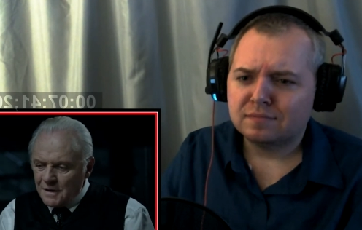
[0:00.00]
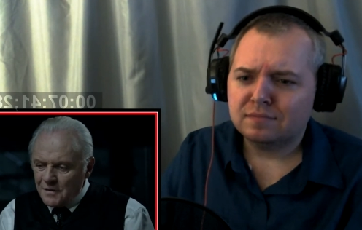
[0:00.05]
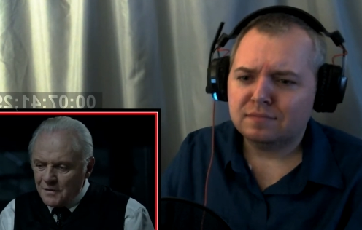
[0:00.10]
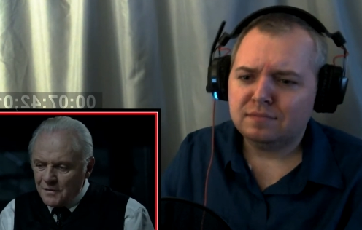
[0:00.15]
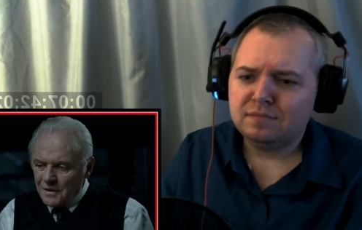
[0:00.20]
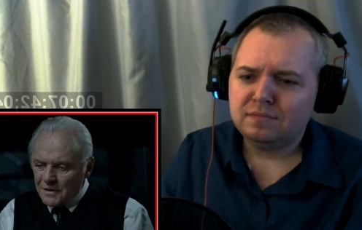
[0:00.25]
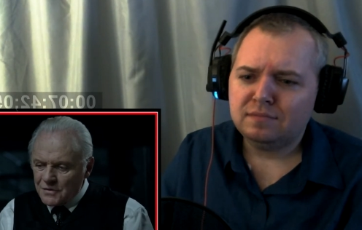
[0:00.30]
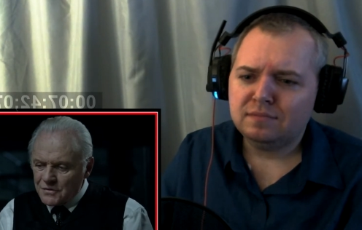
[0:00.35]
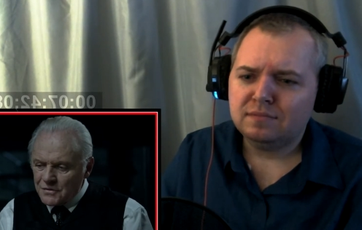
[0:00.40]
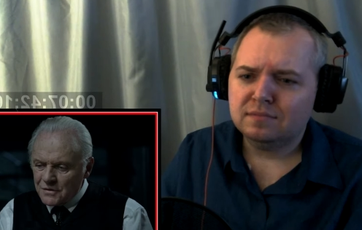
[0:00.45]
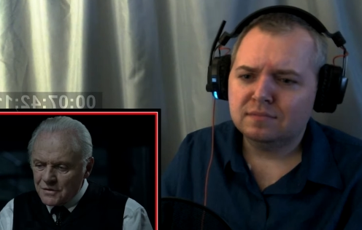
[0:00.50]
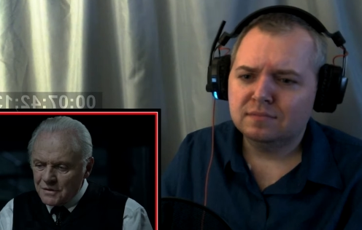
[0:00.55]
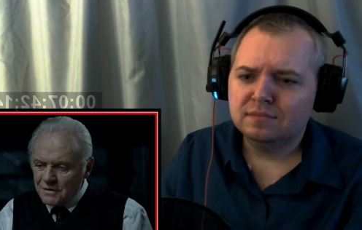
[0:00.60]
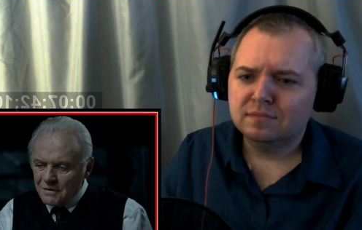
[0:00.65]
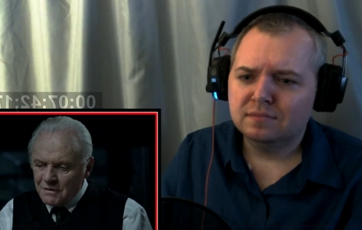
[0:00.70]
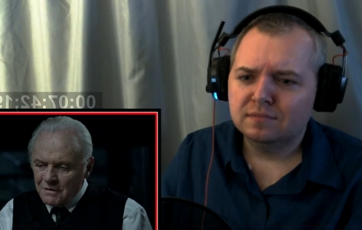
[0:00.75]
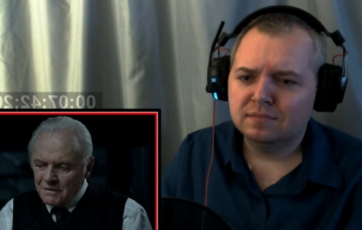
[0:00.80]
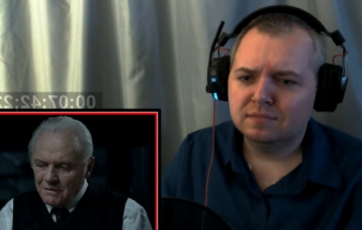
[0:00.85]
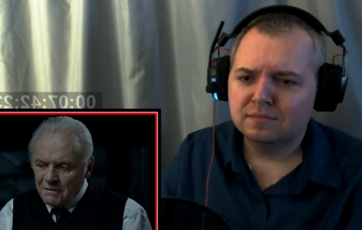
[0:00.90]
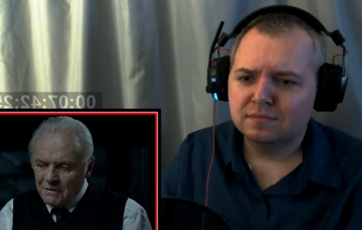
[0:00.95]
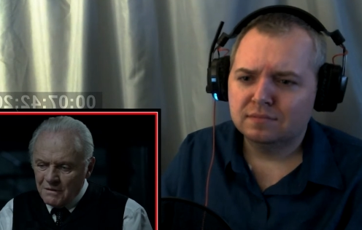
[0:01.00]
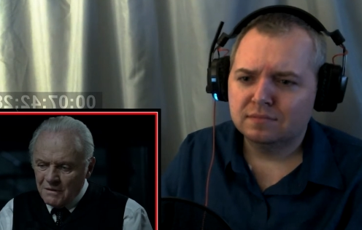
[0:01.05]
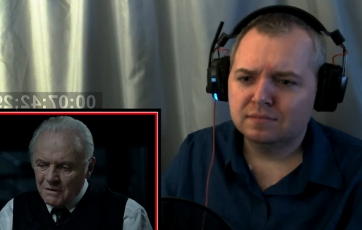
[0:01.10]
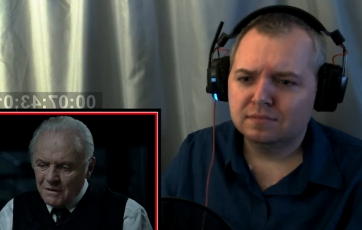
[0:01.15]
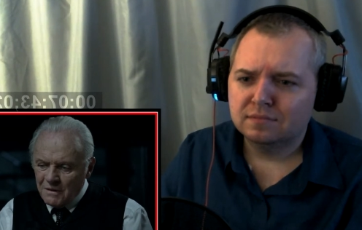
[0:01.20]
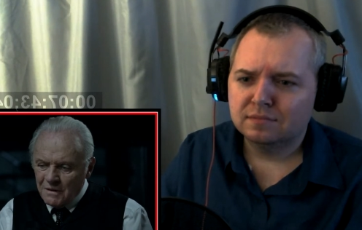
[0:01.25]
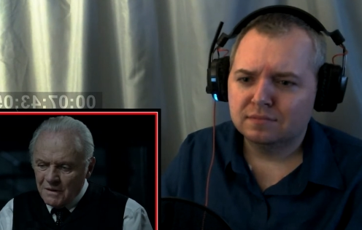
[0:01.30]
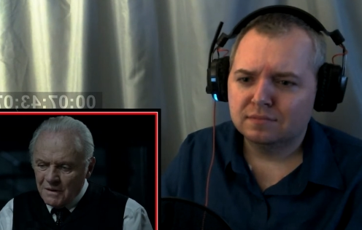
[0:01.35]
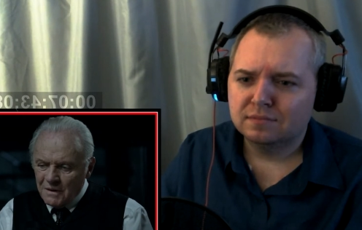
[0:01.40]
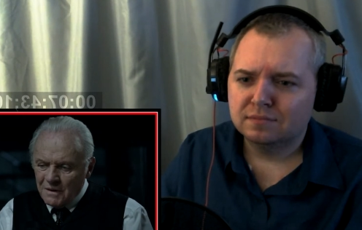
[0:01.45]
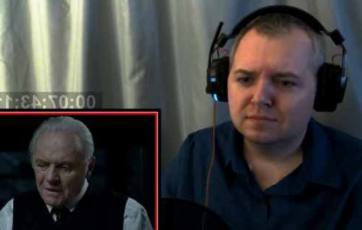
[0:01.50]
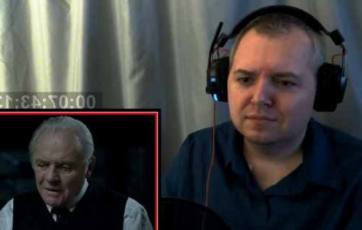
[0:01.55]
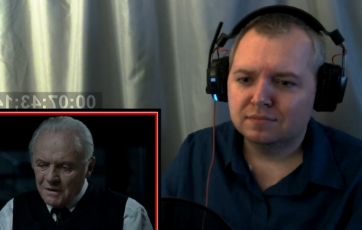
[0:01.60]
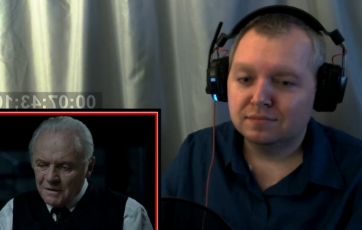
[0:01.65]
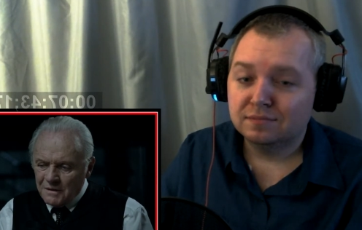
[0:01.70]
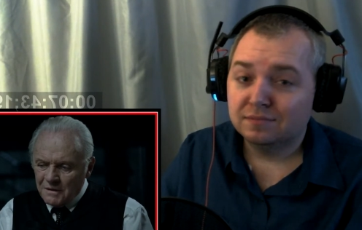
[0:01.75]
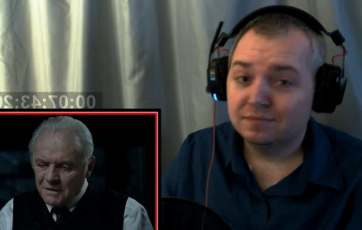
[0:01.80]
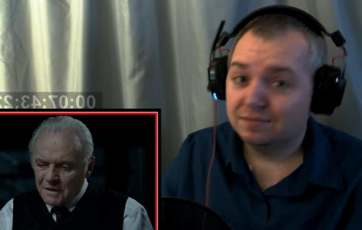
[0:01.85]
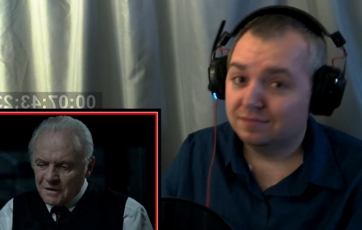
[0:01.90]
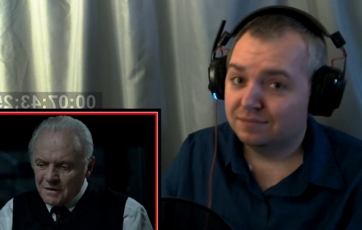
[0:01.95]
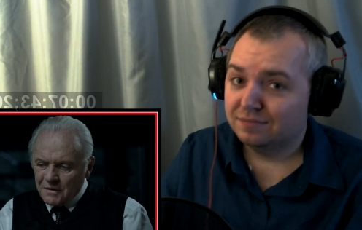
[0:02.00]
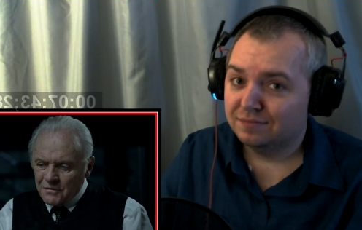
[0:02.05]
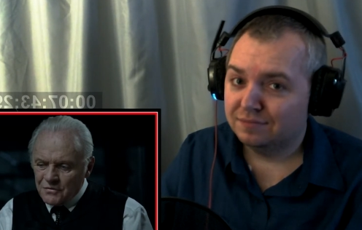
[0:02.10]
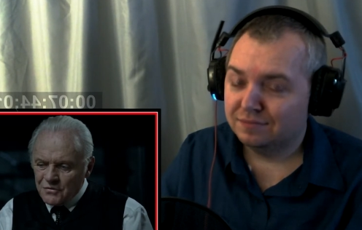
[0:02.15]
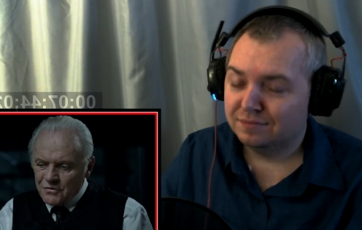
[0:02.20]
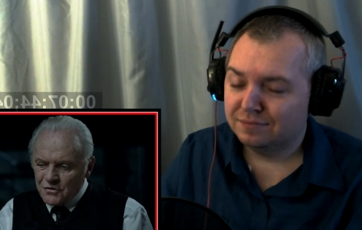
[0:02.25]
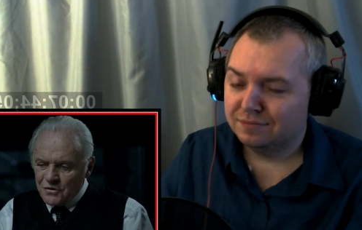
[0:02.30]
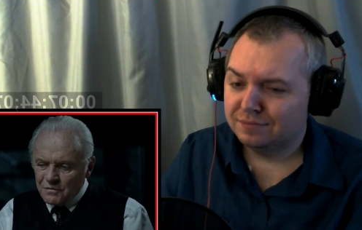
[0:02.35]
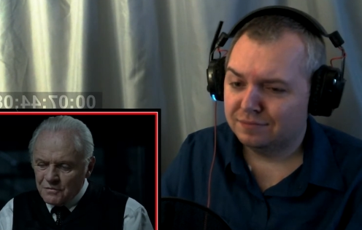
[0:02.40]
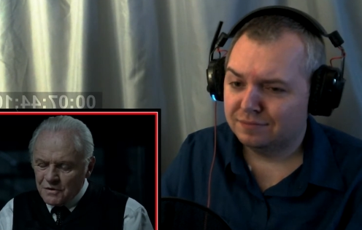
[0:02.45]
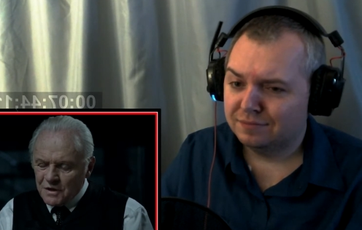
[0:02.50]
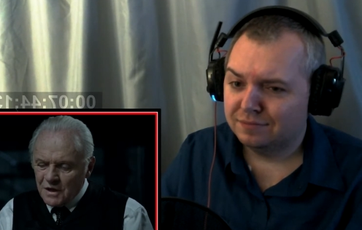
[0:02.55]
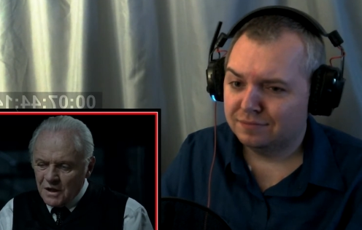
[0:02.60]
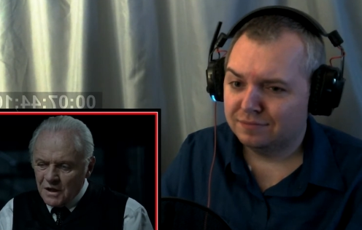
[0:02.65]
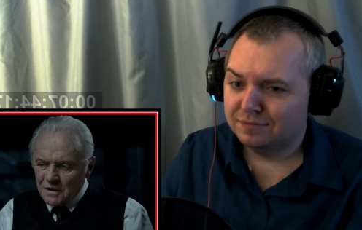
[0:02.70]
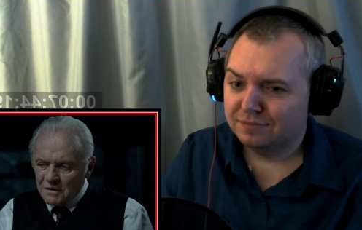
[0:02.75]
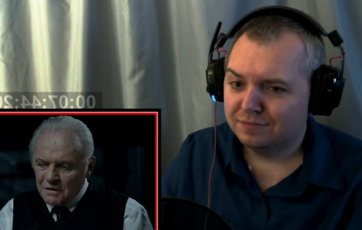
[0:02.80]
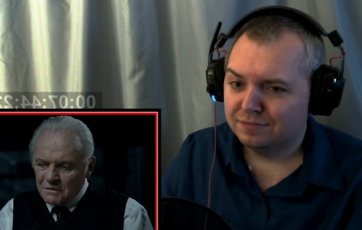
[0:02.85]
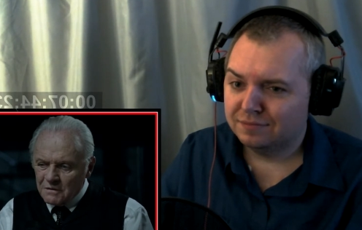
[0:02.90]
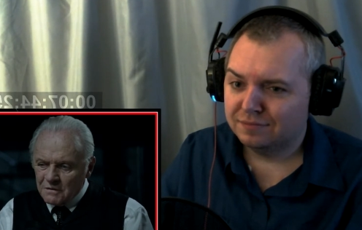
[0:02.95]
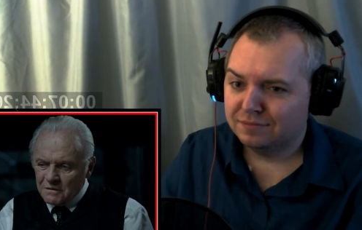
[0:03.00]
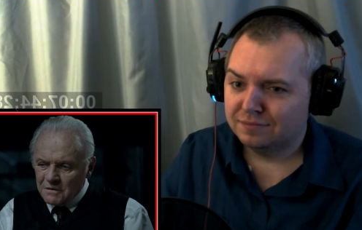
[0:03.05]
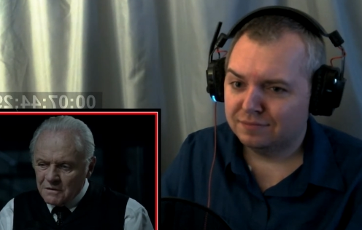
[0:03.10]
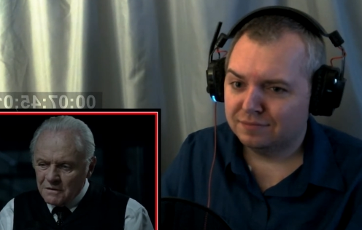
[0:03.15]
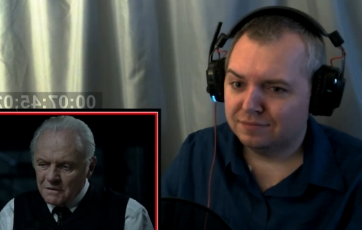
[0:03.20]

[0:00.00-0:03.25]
Speaker 1: question that consumed Arnold.